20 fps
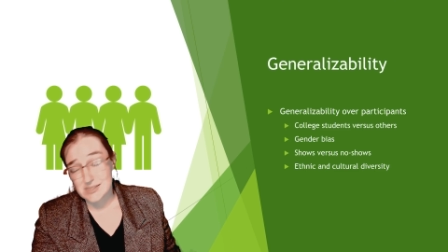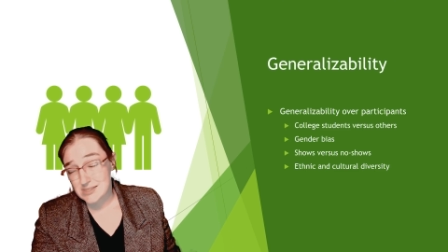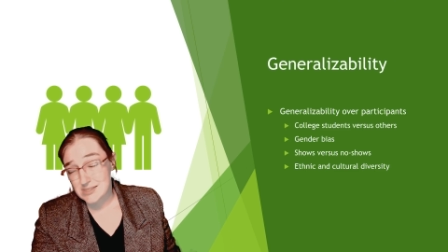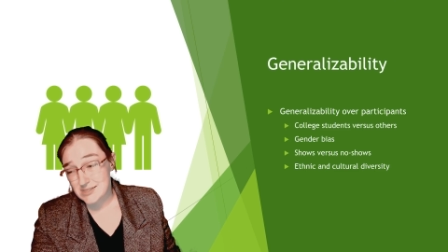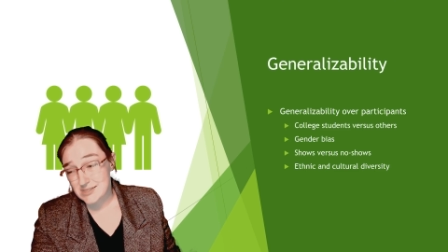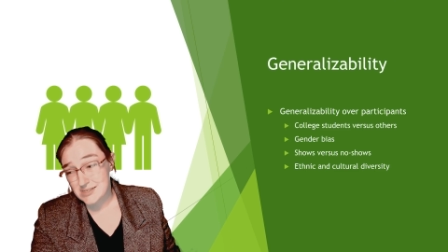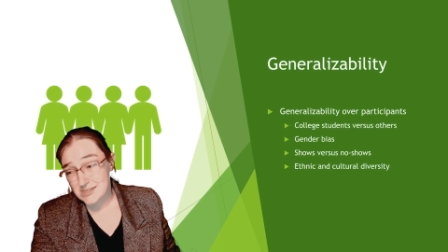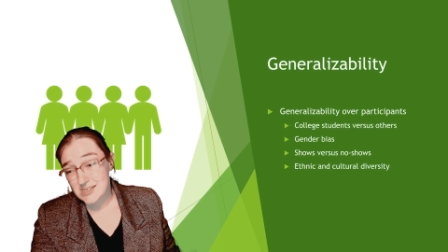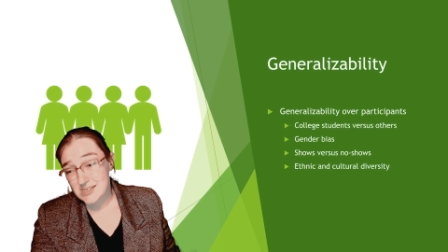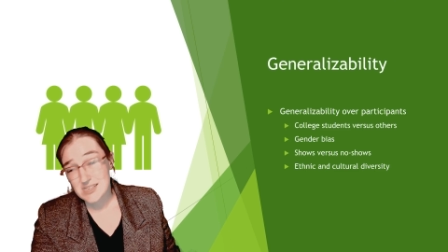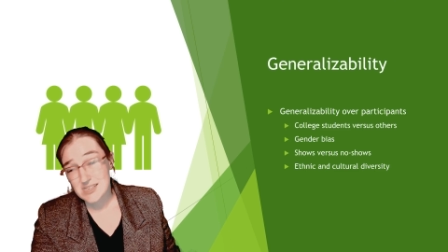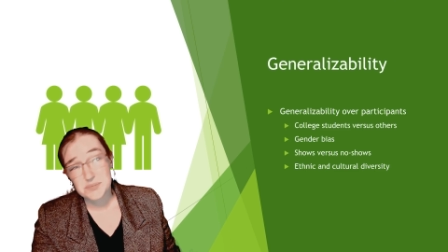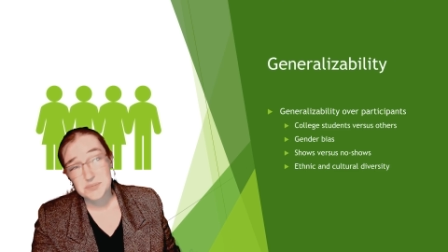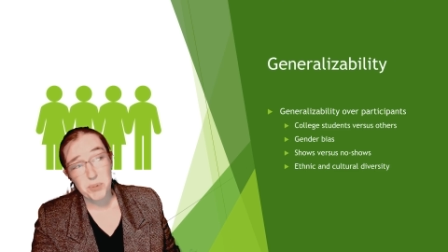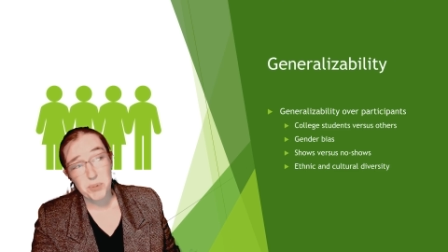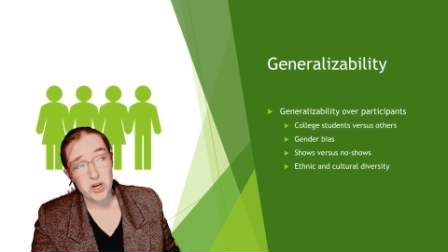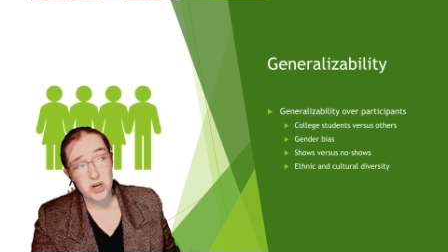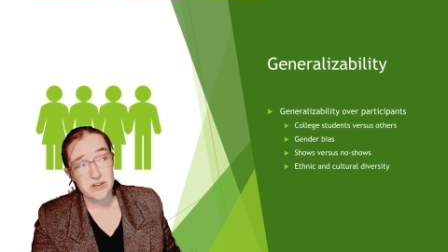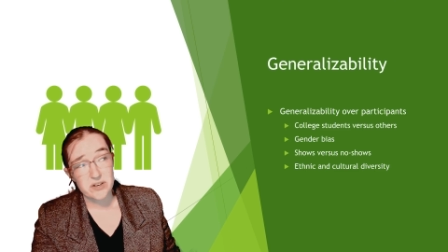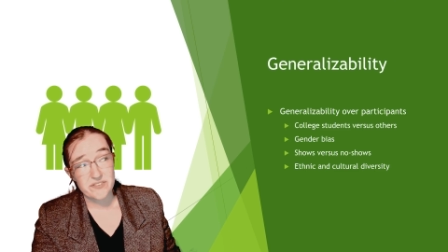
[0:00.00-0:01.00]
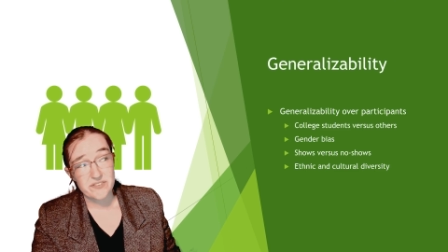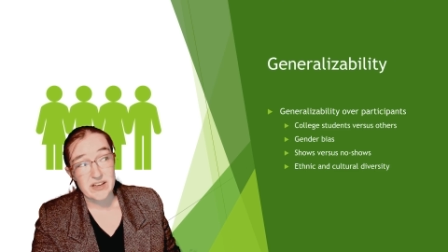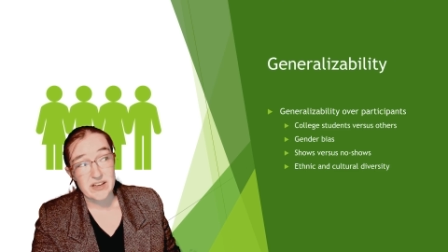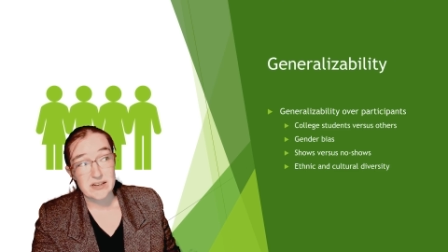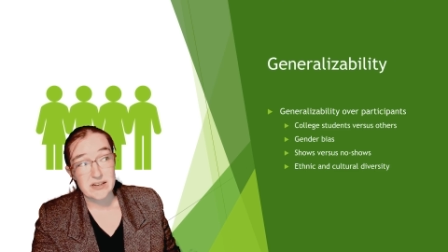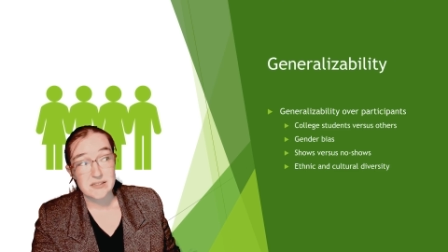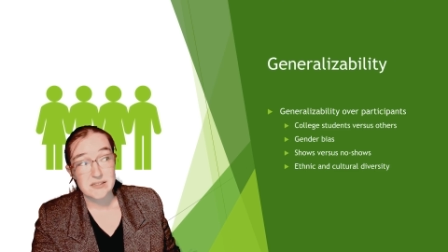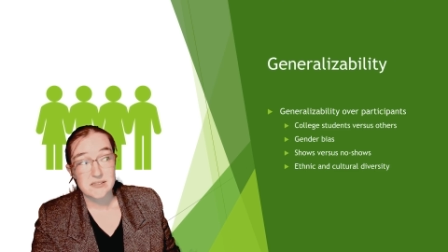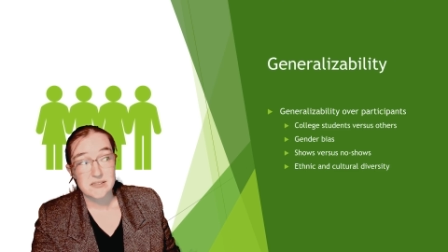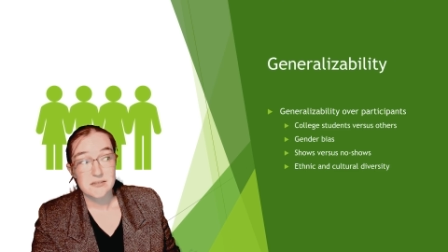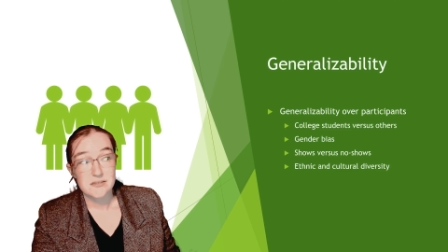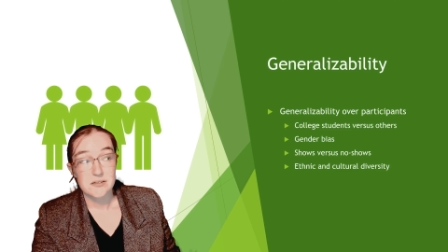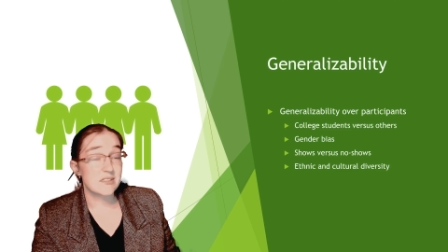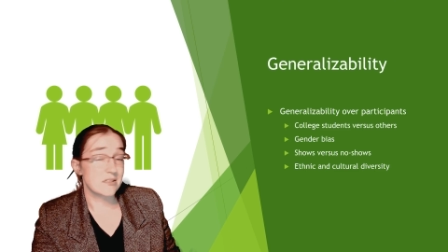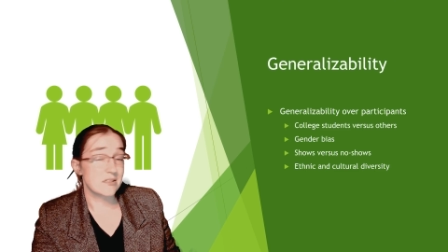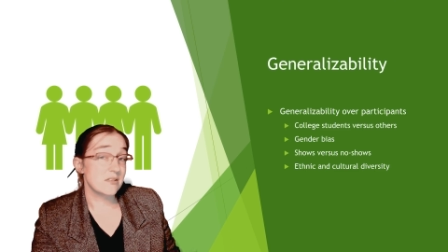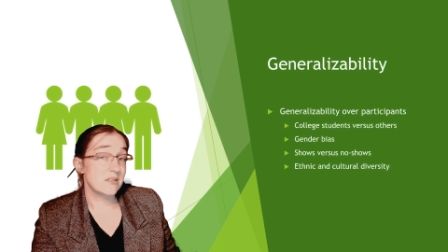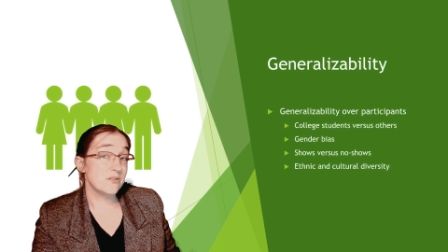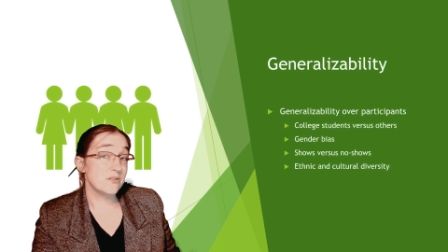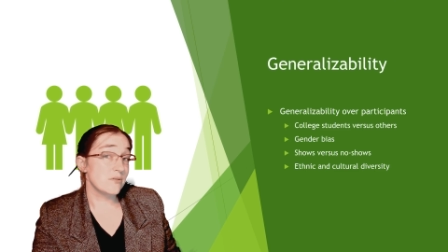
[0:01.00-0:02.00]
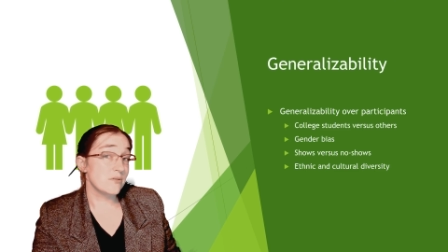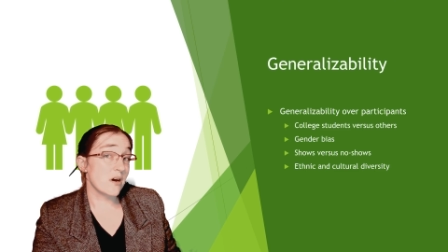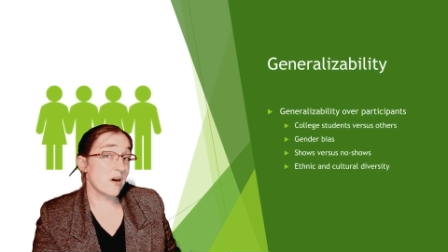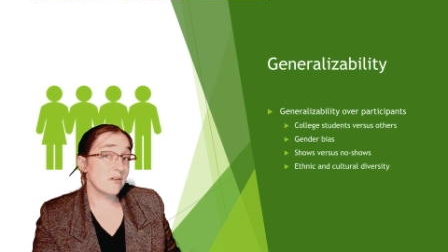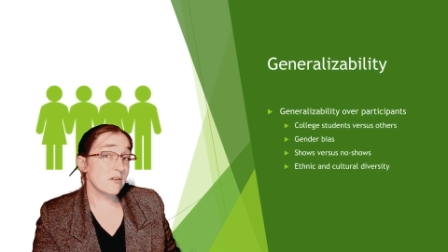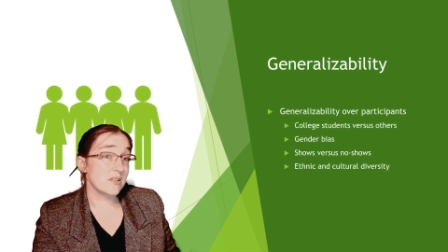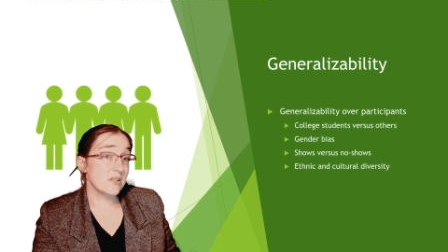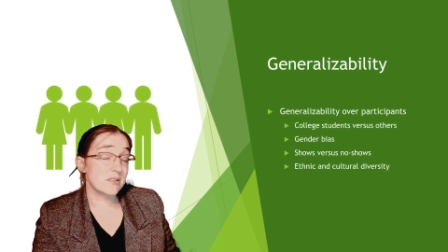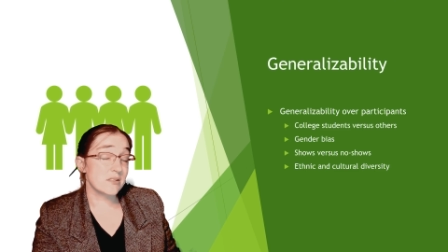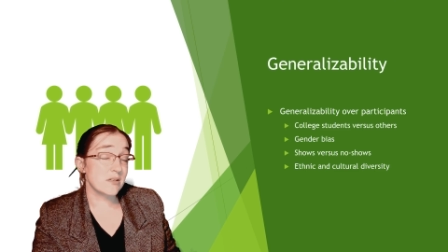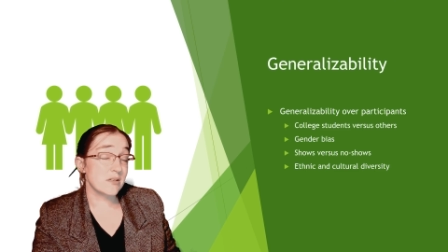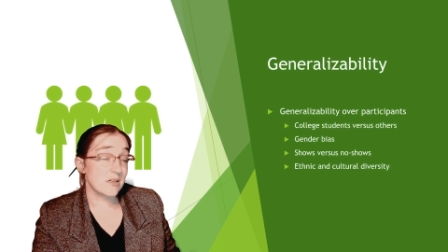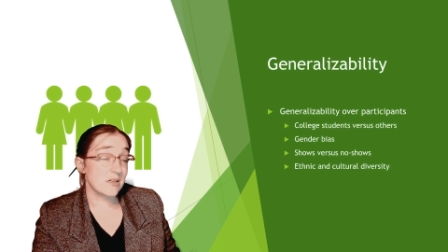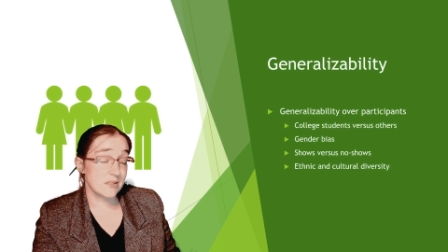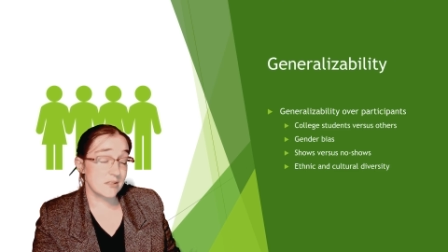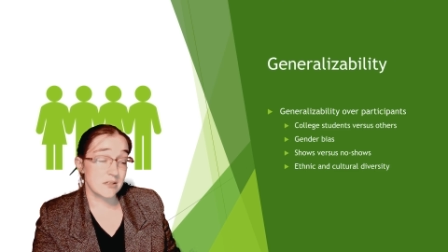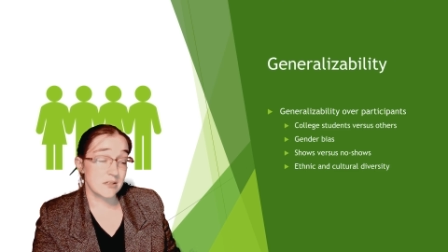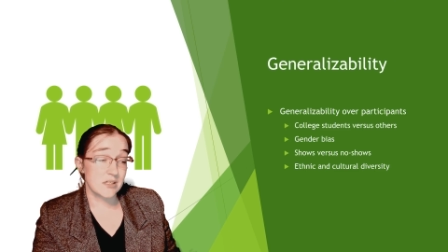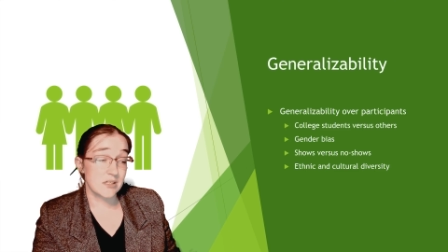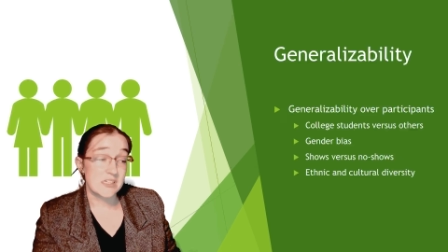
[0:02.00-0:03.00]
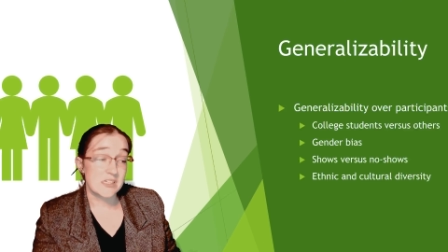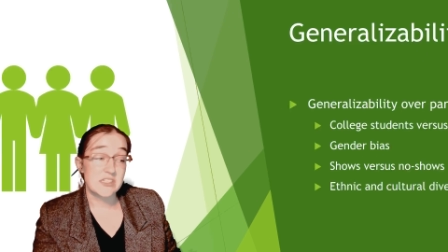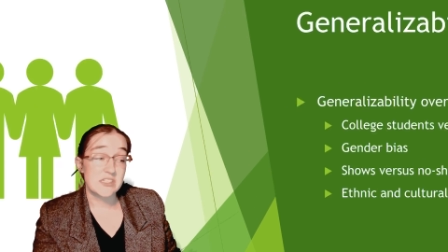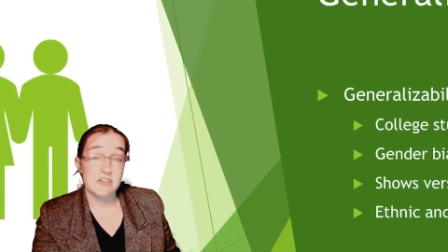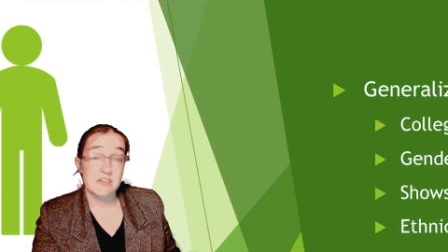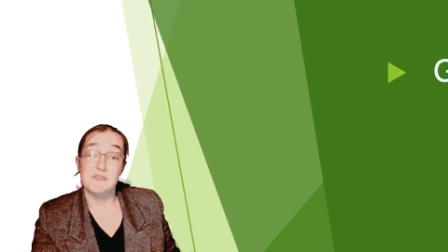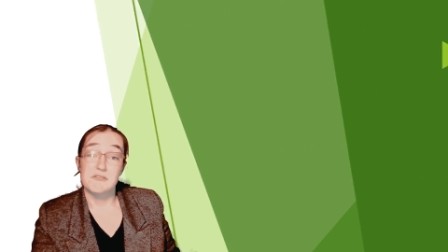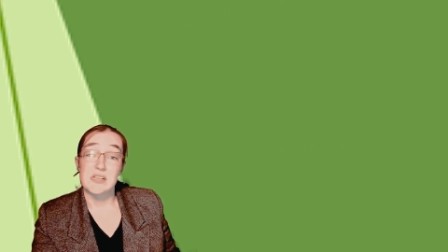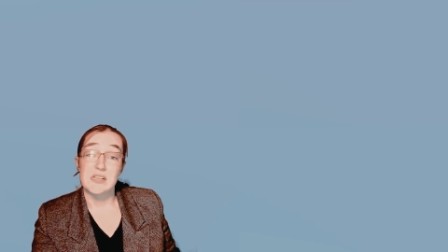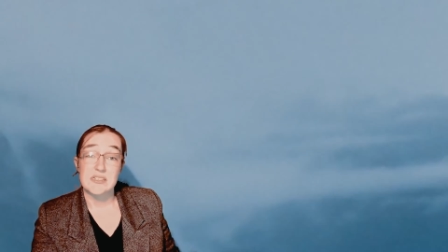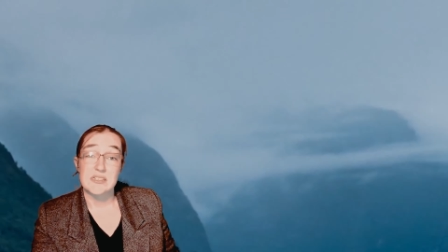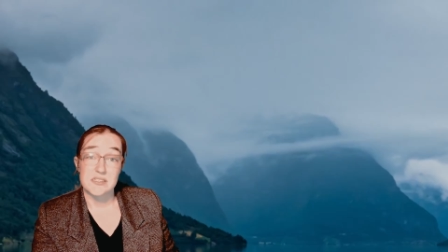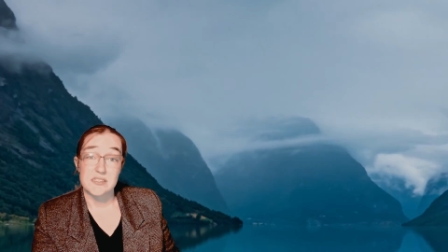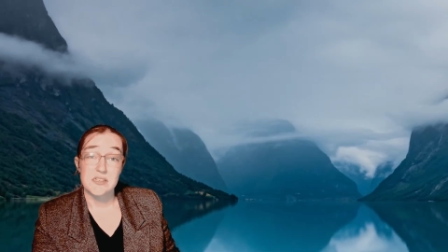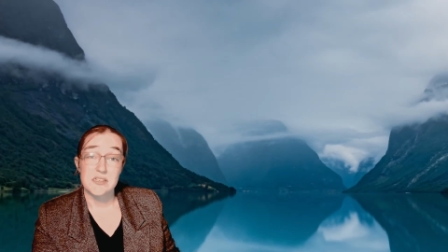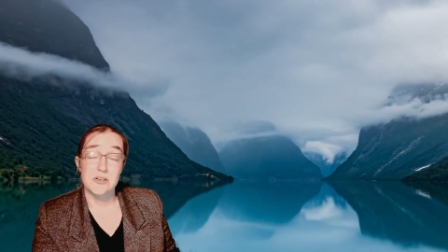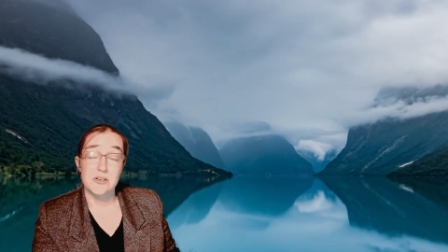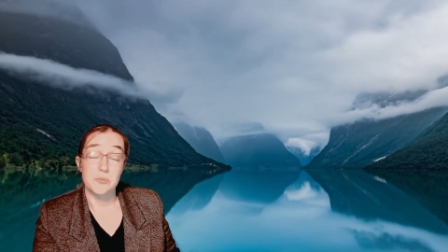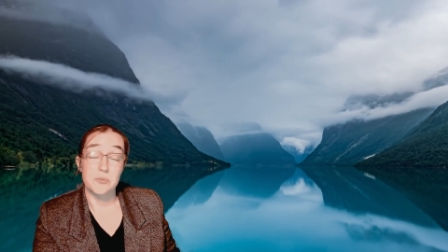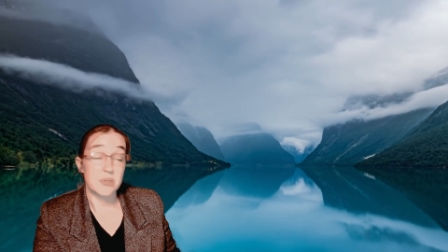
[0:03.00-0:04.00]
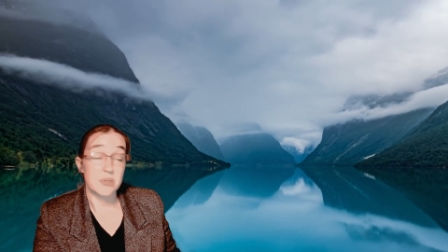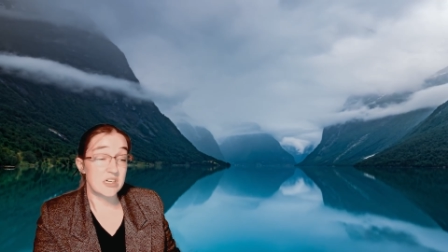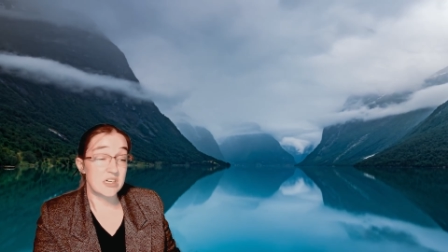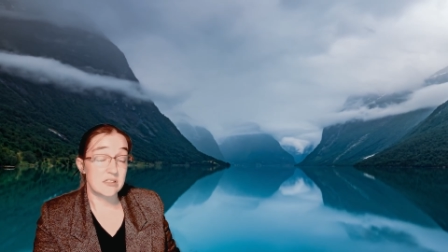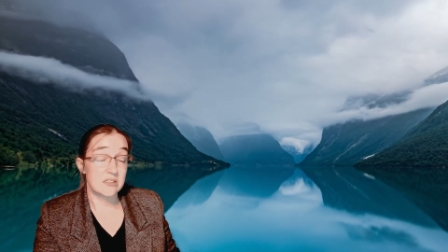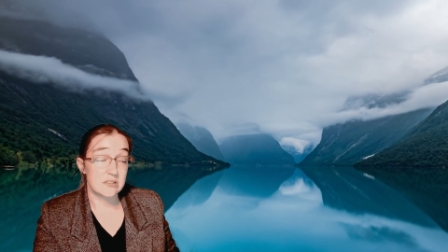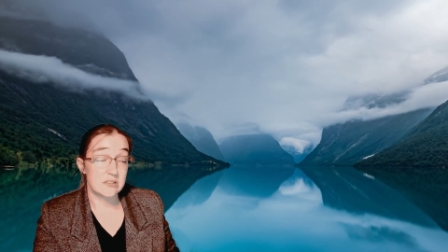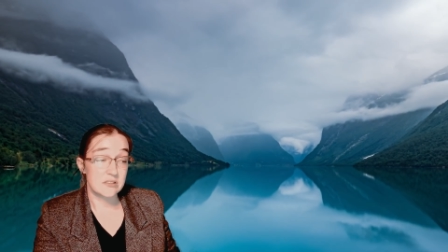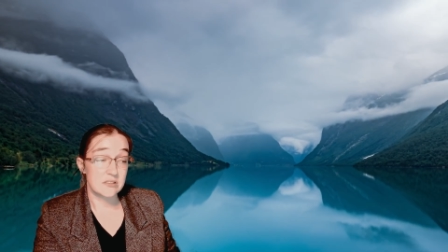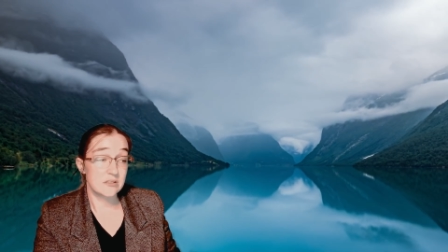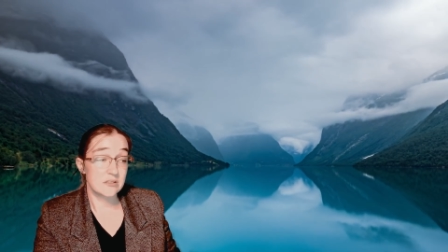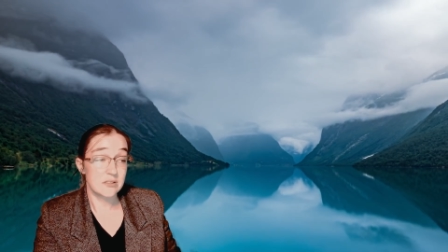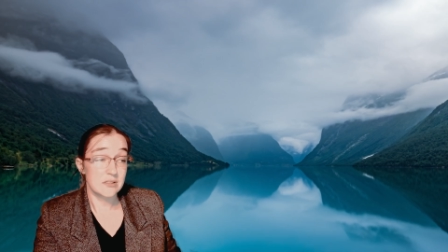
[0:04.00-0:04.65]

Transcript: the nice perk of that is you know these studies are going to generalize to you because